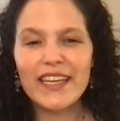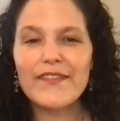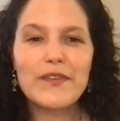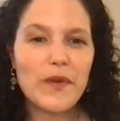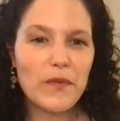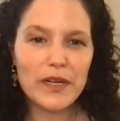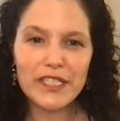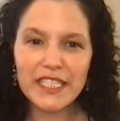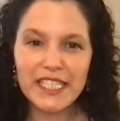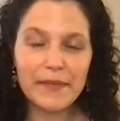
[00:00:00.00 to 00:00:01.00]
even when we're
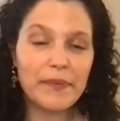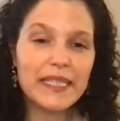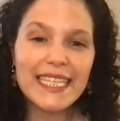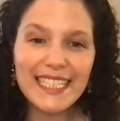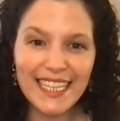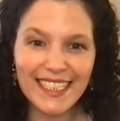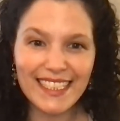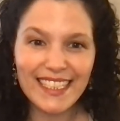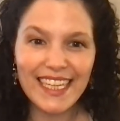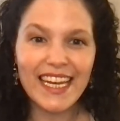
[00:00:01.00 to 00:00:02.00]
just depleted
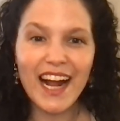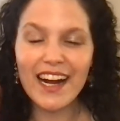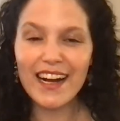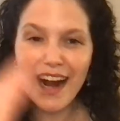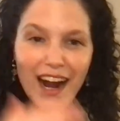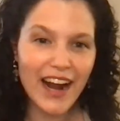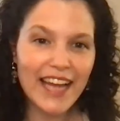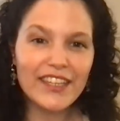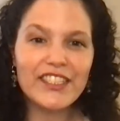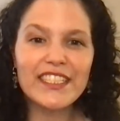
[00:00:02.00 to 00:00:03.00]
and our, our
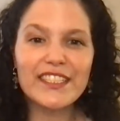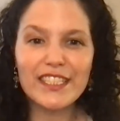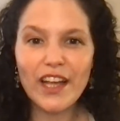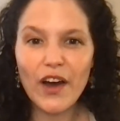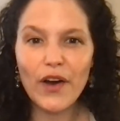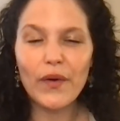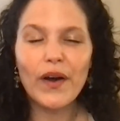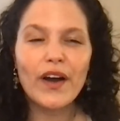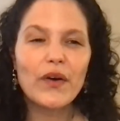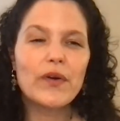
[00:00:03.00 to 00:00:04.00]
energy is low,
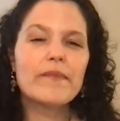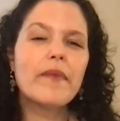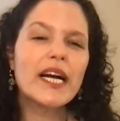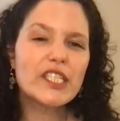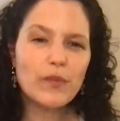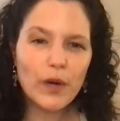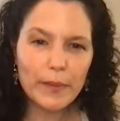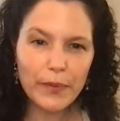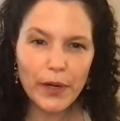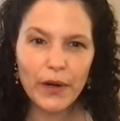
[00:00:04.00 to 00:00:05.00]
we're much
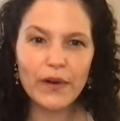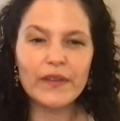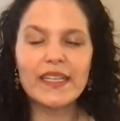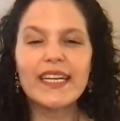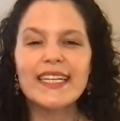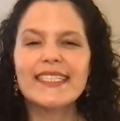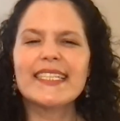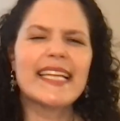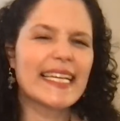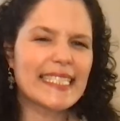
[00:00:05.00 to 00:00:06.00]
more prone to
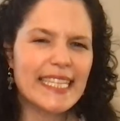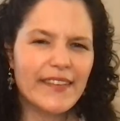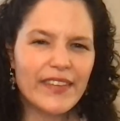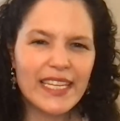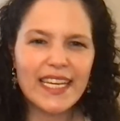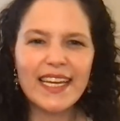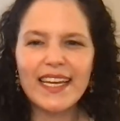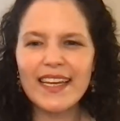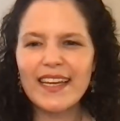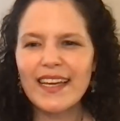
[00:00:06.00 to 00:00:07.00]

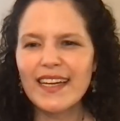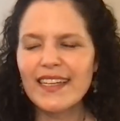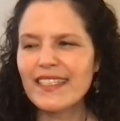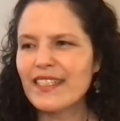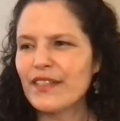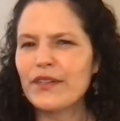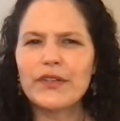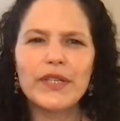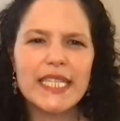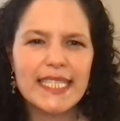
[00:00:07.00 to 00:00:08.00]
negativity, to
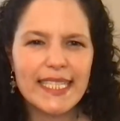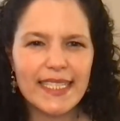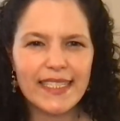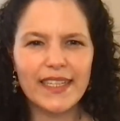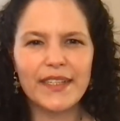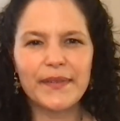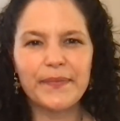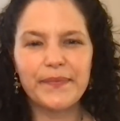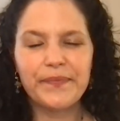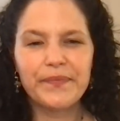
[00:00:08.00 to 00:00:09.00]

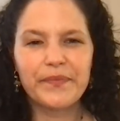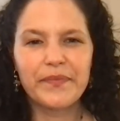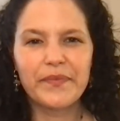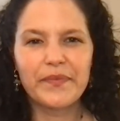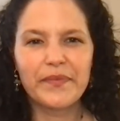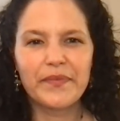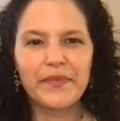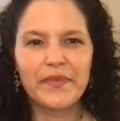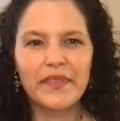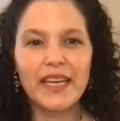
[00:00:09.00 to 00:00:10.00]
criticism.
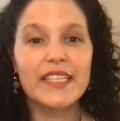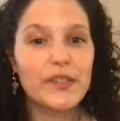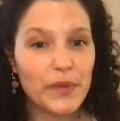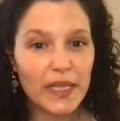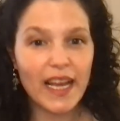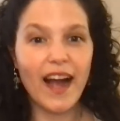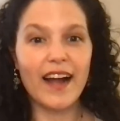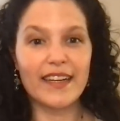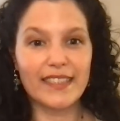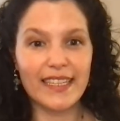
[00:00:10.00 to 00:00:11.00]
And it's really
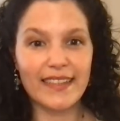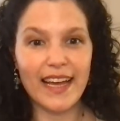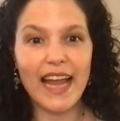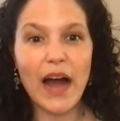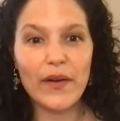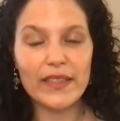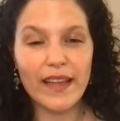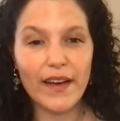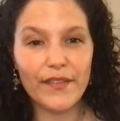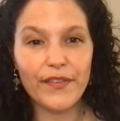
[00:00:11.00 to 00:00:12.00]
hard to let our
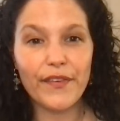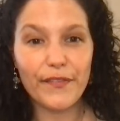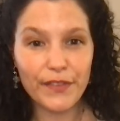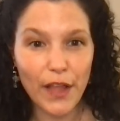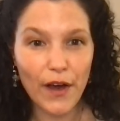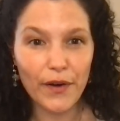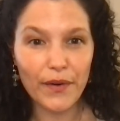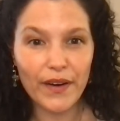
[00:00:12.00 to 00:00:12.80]
love flow.